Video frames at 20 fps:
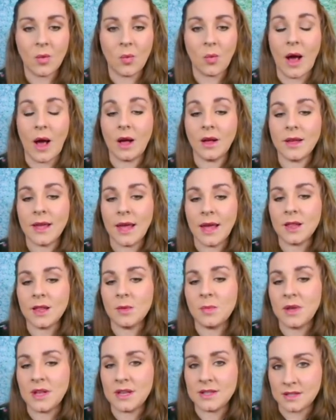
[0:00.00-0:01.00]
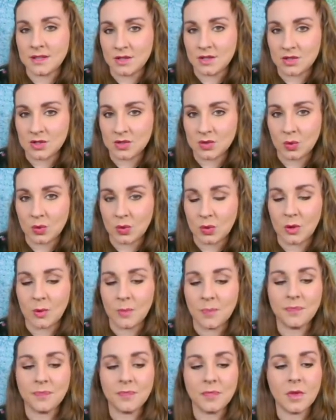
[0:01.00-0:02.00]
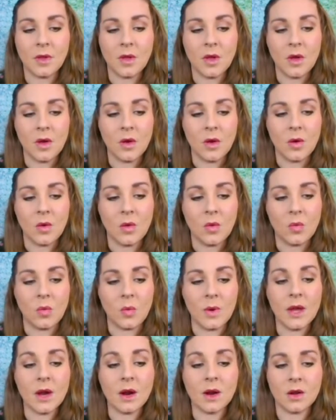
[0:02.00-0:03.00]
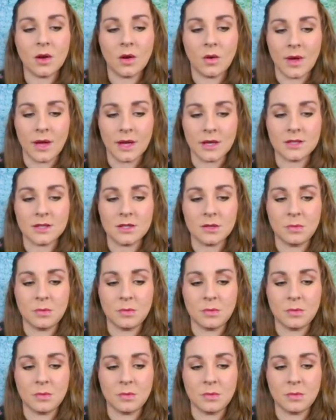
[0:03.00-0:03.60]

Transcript: While Caleb is in school, we are going to